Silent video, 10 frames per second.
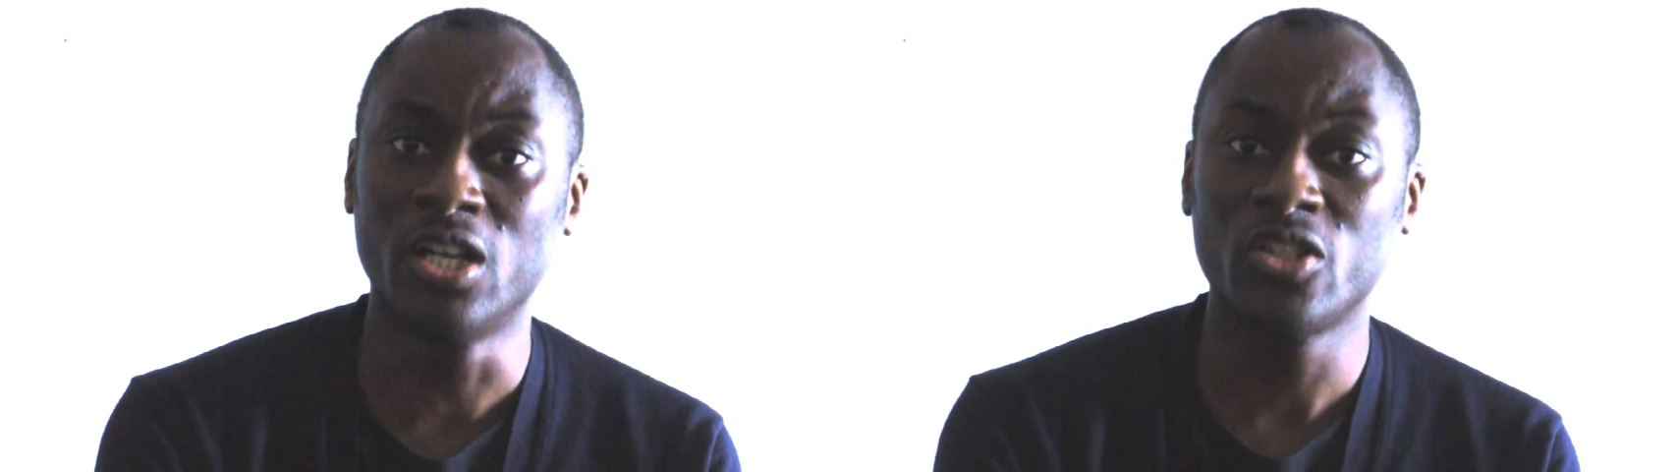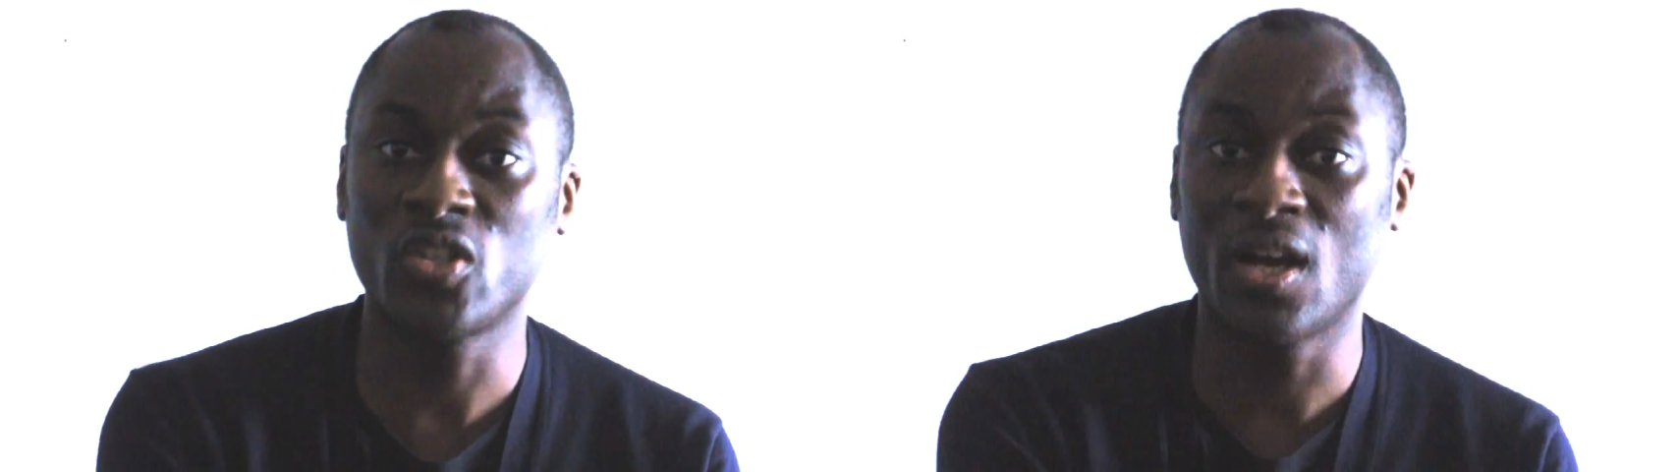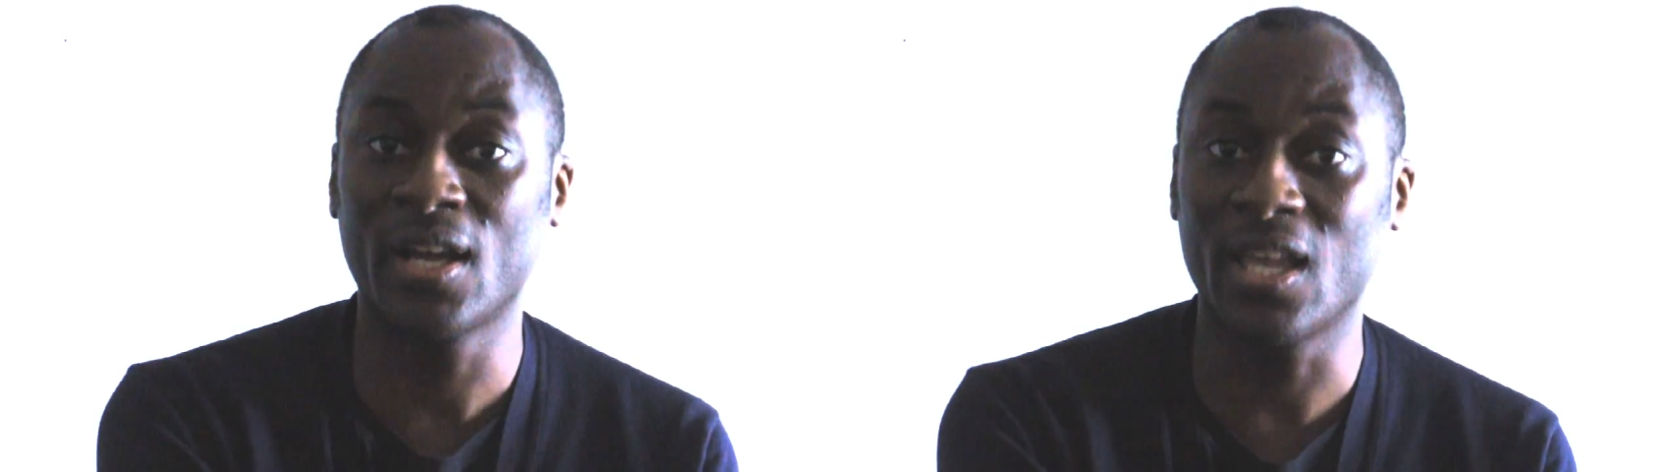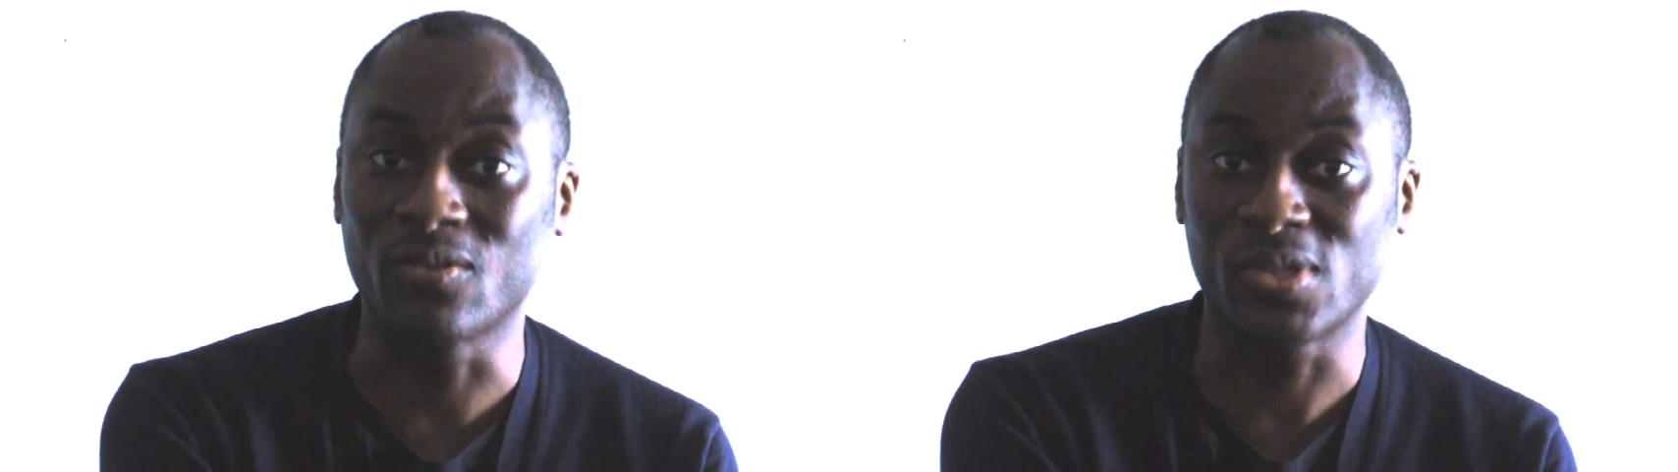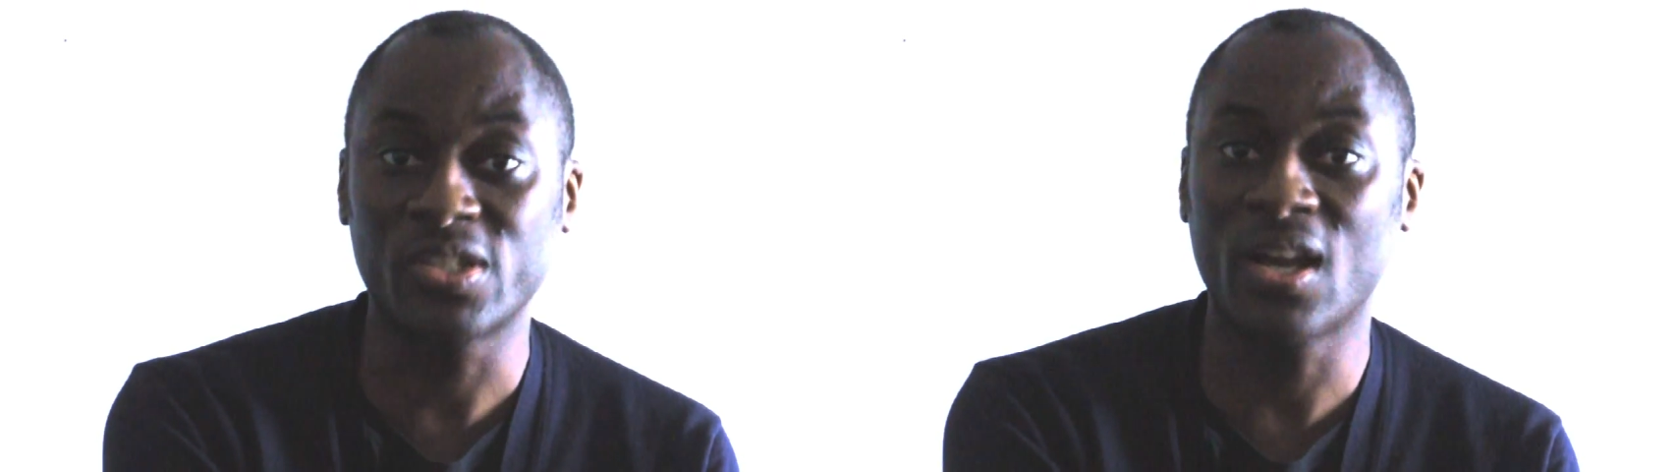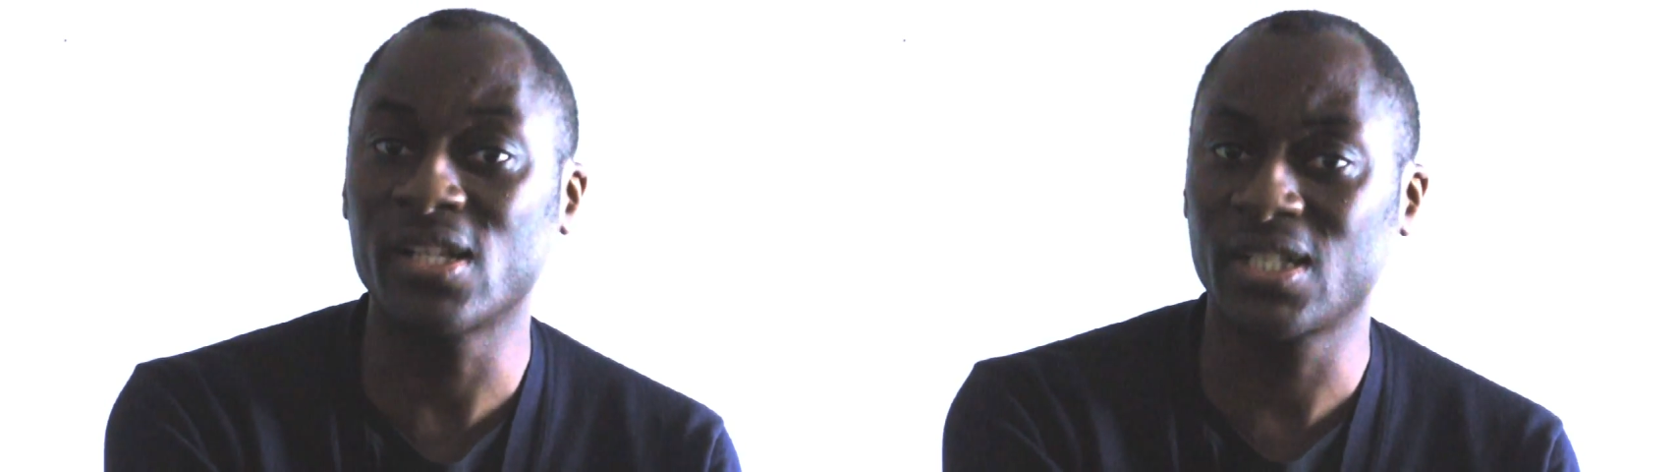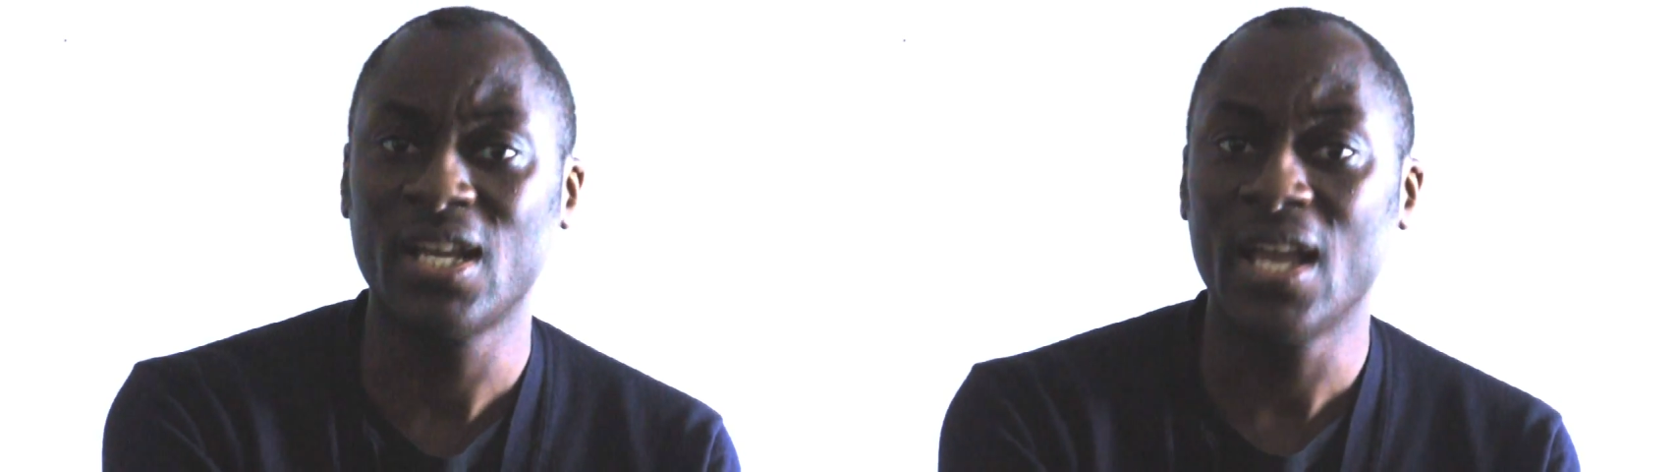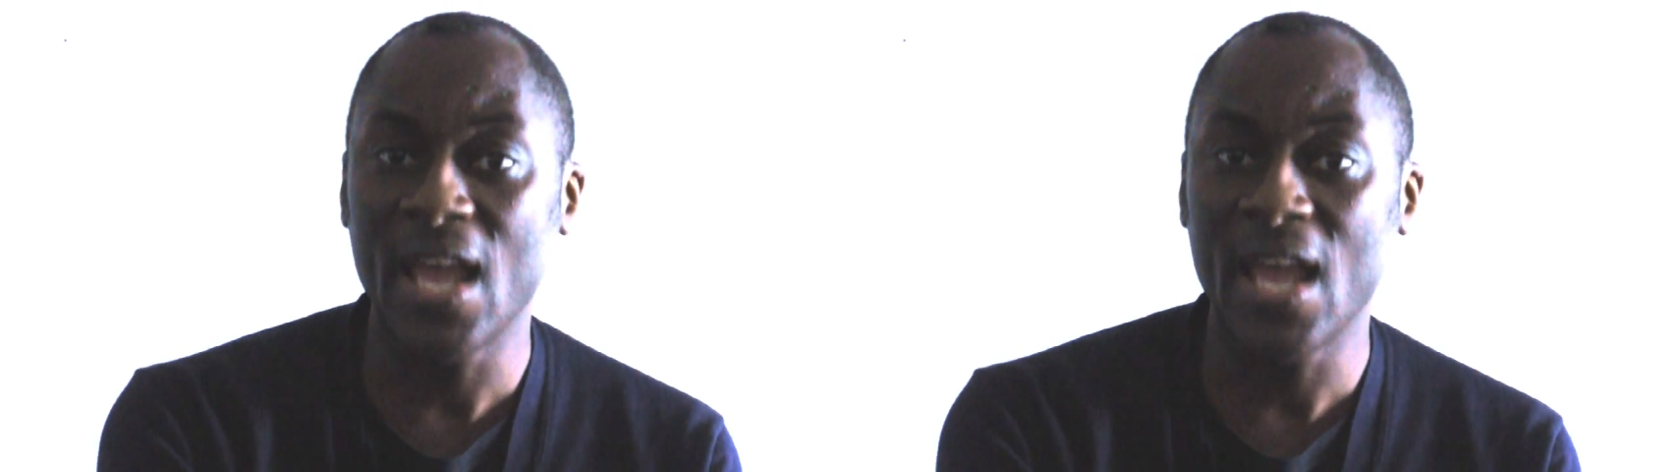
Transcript: shy and retiring,